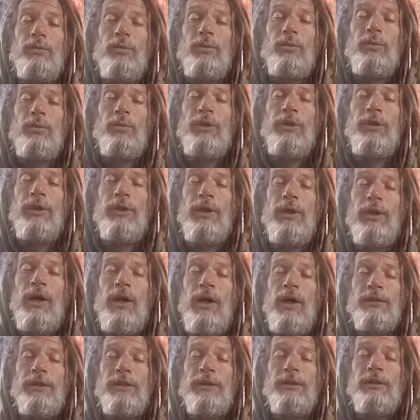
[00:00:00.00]
will be your
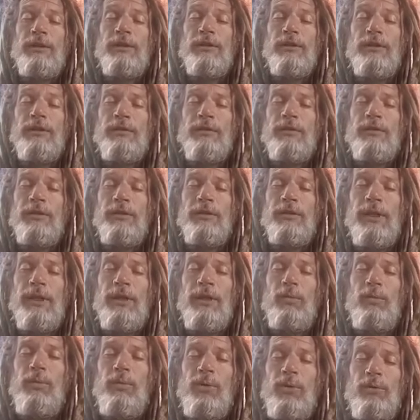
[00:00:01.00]
coccyx, your
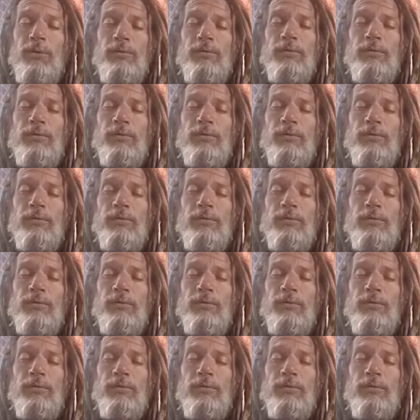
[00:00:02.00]
tailbone.